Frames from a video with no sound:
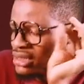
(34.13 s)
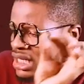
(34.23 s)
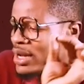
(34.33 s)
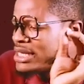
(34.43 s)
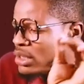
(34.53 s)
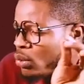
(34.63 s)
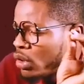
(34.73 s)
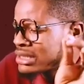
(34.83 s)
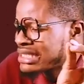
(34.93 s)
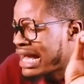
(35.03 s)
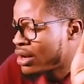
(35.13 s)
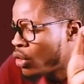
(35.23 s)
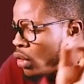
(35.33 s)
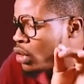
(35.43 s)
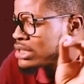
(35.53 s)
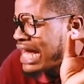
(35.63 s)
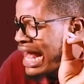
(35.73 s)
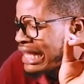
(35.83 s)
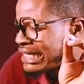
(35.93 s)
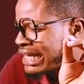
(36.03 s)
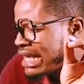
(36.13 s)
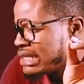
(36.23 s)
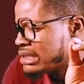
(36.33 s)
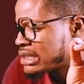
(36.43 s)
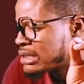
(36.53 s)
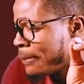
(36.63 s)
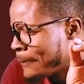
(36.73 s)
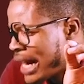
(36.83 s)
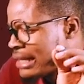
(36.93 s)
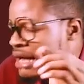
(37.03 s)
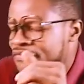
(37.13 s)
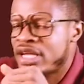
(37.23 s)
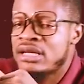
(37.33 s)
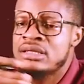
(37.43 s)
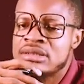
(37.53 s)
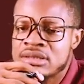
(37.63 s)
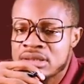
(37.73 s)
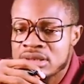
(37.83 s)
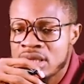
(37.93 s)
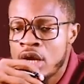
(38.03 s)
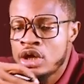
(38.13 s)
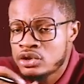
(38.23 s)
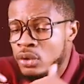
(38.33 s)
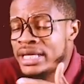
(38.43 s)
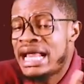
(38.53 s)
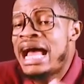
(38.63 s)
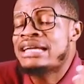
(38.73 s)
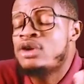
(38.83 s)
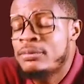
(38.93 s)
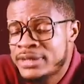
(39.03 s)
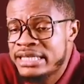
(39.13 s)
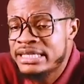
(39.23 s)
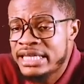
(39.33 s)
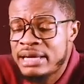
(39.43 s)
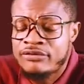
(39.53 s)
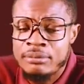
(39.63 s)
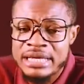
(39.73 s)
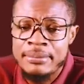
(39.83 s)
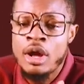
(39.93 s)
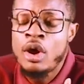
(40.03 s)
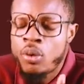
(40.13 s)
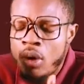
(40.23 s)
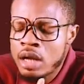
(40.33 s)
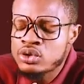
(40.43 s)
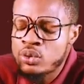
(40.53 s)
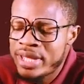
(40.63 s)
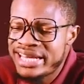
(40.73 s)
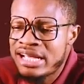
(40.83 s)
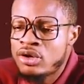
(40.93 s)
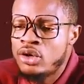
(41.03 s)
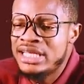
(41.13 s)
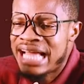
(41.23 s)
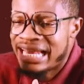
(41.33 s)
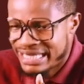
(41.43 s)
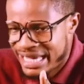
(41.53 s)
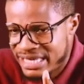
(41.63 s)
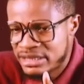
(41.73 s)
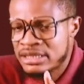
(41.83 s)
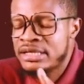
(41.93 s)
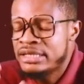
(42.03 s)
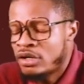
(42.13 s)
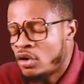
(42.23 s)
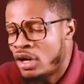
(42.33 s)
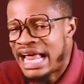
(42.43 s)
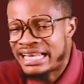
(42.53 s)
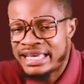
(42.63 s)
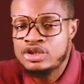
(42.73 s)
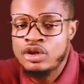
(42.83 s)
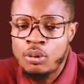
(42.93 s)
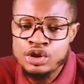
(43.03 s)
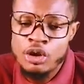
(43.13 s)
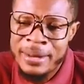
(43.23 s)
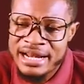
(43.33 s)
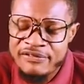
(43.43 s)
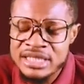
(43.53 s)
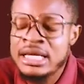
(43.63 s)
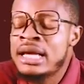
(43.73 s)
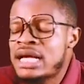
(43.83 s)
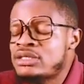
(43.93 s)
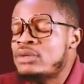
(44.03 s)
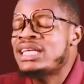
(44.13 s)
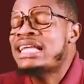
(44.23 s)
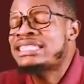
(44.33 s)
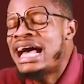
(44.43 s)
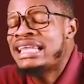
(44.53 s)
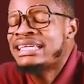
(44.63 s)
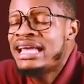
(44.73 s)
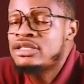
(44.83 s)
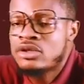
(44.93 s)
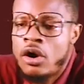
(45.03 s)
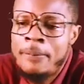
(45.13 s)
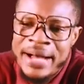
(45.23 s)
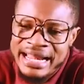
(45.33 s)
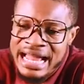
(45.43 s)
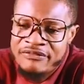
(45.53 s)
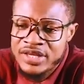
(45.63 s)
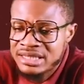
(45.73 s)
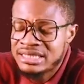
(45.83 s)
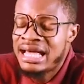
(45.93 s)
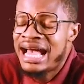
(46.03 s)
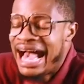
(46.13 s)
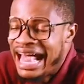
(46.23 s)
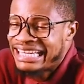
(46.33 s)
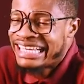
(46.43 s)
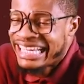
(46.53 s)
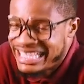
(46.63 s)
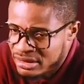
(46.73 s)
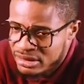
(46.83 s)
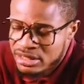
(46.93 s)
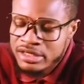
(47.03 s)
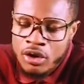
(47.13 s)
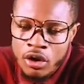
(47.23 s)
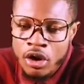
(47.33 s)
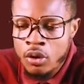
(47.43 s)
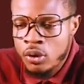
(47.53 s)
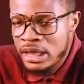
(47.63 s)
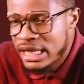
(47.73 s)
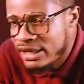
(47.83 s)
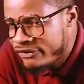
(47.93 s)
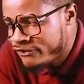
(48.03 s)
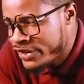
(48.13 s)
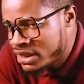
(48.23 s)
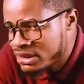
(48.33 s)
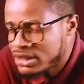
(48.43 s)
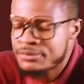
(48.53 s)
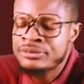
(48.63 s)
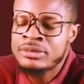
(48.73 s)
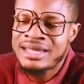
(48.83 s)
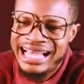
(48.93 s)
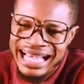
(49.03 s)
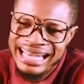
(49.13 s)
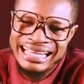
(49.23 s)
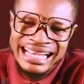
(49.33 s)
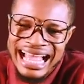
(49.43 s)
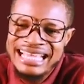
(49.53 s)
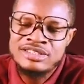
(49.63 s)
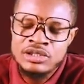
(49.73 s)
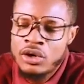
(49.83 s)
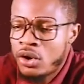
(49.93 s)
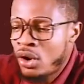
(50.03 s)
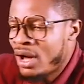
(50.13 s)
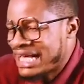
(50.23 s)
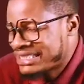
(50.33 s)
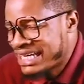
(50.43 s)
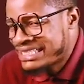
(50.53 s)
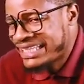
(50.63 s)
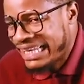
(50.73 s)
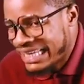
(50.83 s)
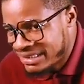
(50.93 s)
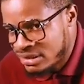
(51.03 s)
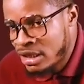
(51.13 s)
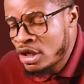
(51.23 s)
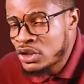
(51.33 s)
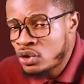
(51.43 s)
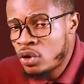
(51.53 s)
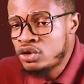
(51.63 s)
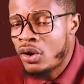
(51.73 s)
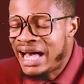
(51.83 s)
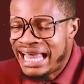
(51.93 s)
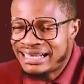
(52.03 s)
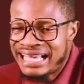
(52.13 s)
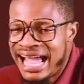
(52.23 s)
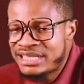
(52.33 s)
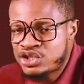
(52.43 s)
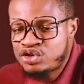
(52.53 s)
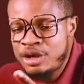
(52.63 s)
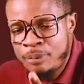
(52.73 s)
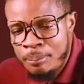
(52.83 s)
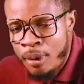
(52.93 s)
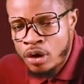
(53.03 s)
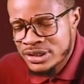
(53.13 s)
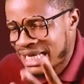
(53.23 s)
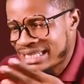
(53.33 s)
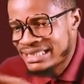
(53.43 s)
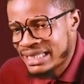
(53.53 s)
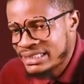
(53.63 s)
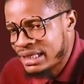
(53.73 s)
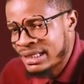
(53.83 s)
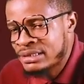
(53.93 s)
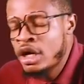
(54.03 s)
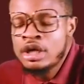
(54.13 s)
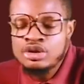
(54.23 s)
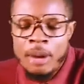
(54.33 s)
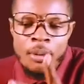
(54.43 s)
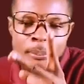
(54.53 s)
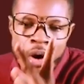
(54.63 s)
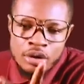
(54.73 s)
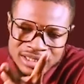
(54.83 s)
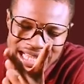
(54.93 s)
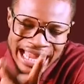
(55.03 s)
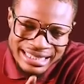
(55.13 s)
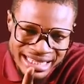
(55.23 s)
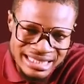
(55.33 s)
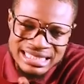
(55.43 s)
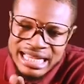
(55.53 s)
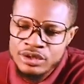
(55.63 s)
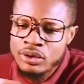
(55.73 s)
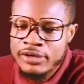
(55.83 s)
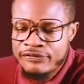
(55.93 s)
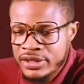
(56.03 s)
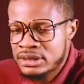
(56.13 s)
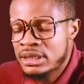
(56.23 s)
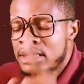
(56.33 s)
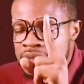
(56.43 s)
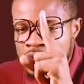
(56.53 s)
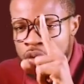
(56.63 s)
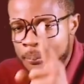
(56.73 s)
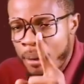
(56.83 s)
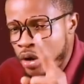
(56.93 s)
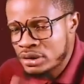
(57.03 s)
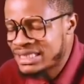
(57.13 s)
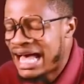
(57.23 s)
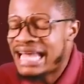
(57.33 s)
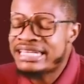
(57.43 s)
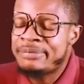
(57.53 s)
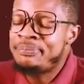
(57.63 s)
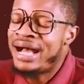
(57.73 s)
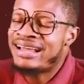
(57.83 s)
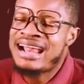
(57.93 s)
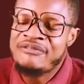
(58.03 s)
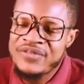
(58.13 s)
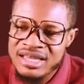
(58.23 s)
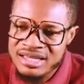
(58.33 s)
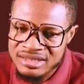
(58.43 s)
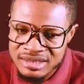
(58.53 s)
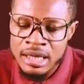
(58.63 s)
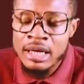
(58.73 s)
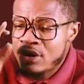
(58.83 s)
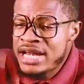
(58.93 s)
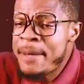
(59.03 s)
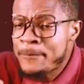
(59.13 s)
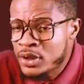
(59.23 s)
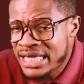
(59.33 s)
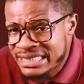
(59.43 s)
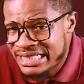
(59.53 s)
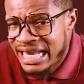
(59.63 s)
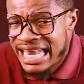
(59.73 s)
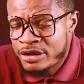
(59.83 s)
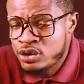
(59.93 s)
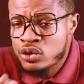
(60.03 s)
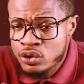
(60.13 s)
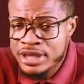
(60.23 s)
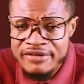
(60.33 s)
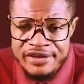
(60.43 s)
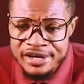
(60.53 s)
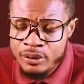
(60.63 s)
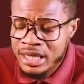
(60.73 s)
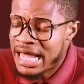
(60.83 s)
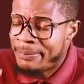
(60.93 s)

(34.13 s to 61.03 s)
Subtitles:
they were the ones that called alkanes paraffins. So we now adopted the name from them. What were they calling alkanes? They call alkanes your paraffins. That's why I said that alkanes or paraffins, alkanes or olefins, alkynes or acetylene. So your alkynes, triple bonds are the acetylene, double bonds, alkanes are the olefins, single bonds are the paraffins. Another important thing I'd like you to know here very quickly